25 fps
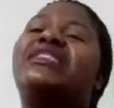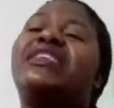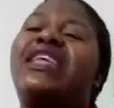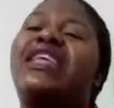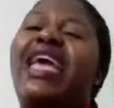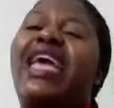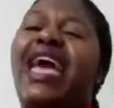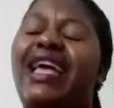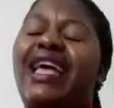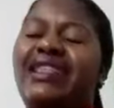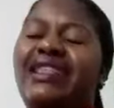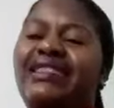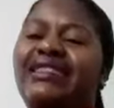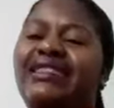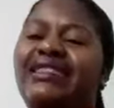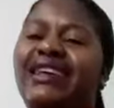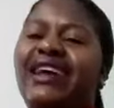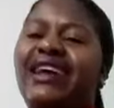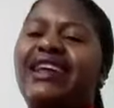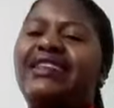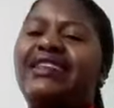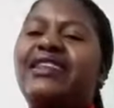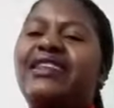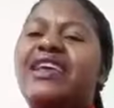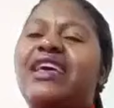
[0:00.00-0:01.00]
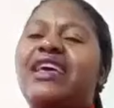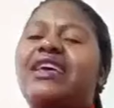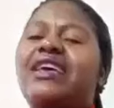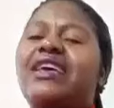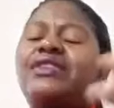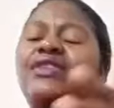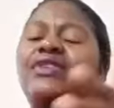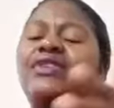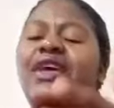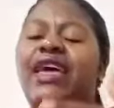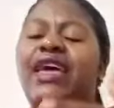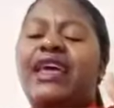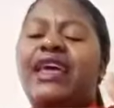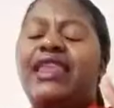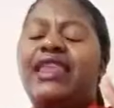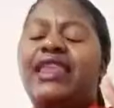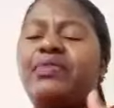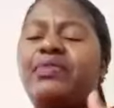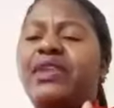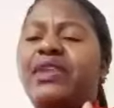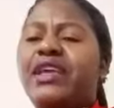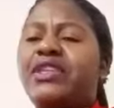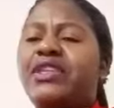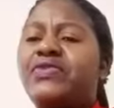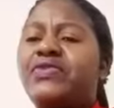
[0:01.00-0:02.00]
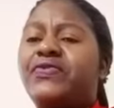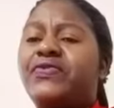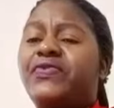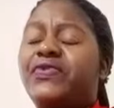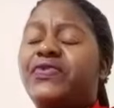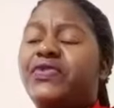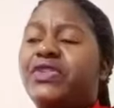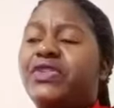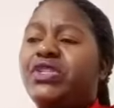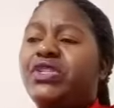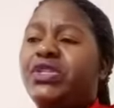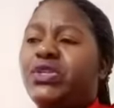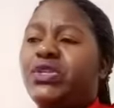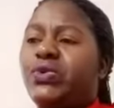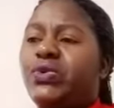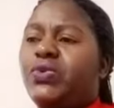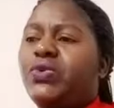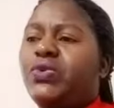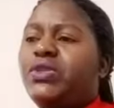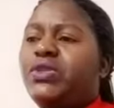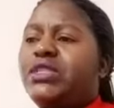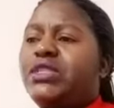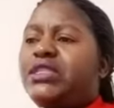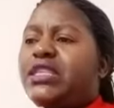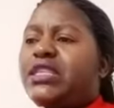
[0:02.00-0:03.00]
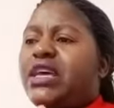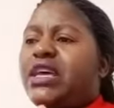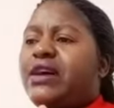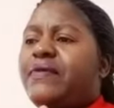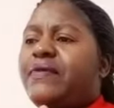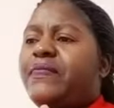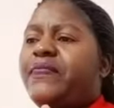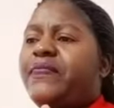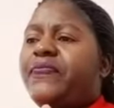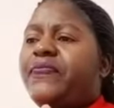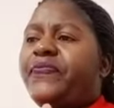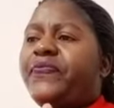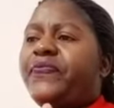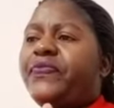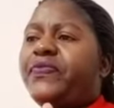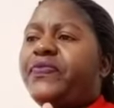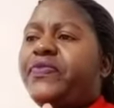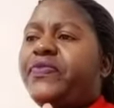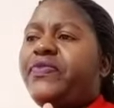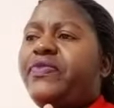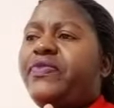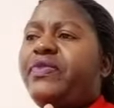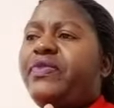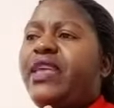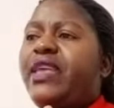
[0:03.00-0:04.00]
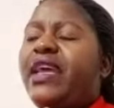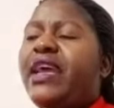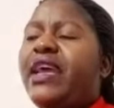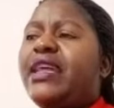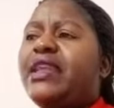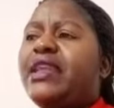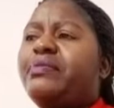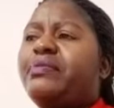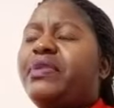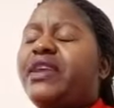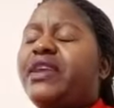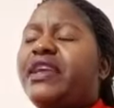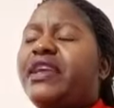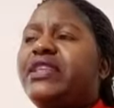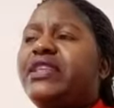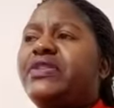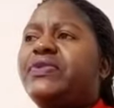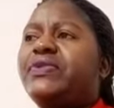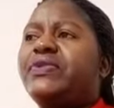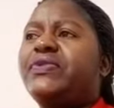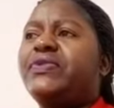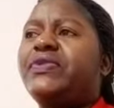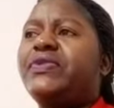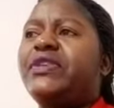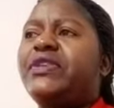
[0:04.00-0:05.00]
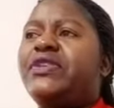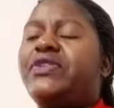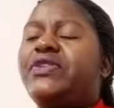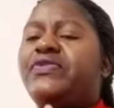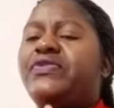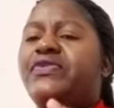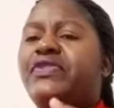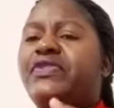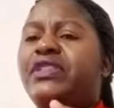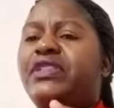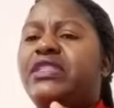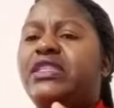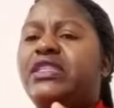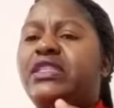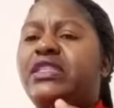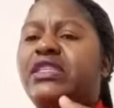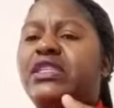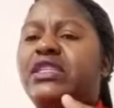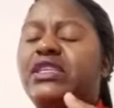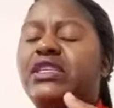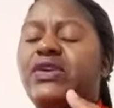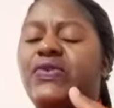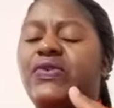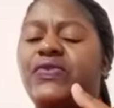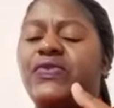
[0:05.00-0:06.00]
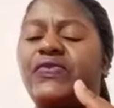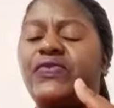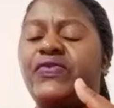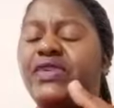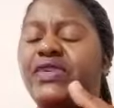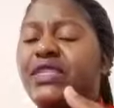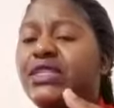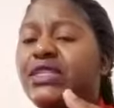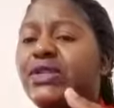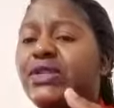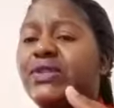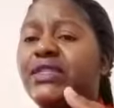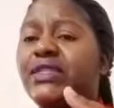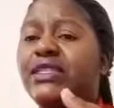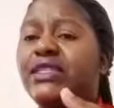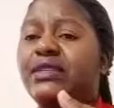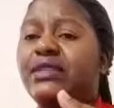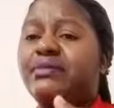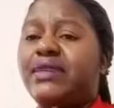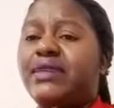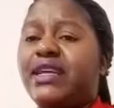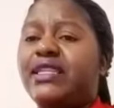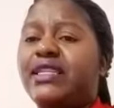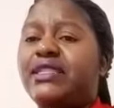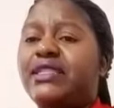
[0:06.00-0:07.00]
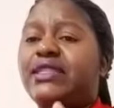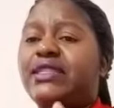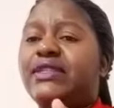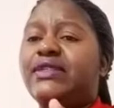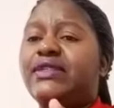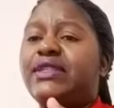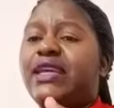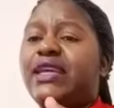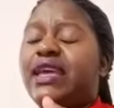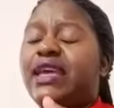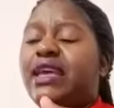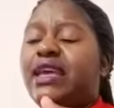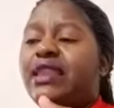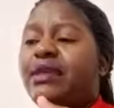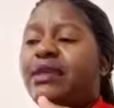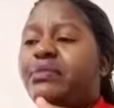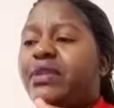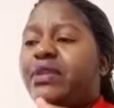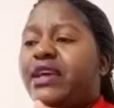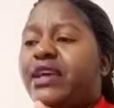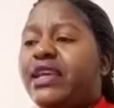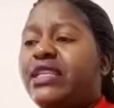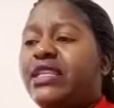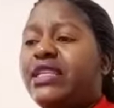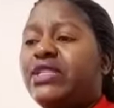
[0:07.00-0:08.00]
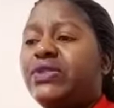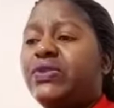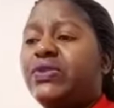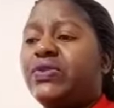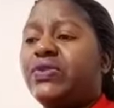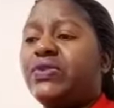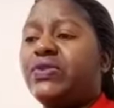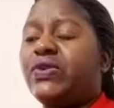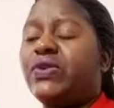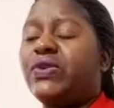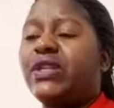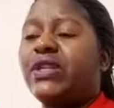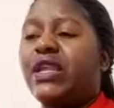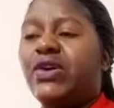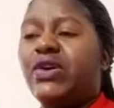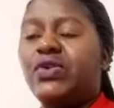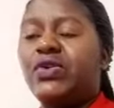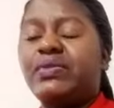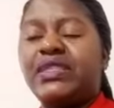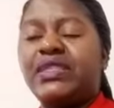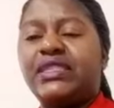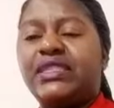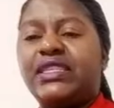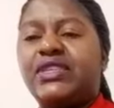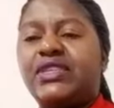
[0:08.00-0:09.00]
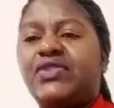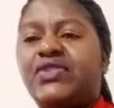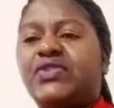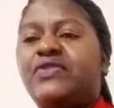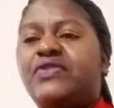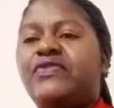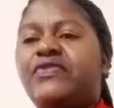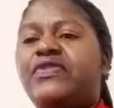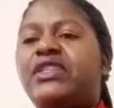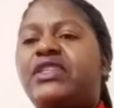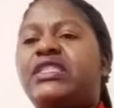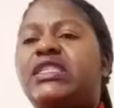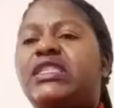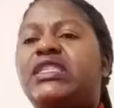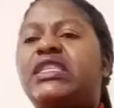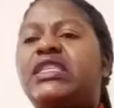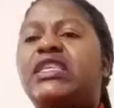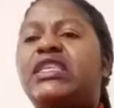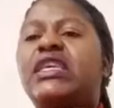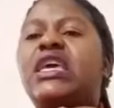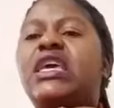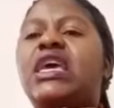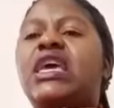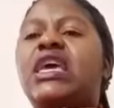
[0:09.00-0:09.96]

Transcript: that I had done. So I had applied to 4 schools. I had applied to the University of Wisconsin-Madison. I had applied to Oklahoma State University,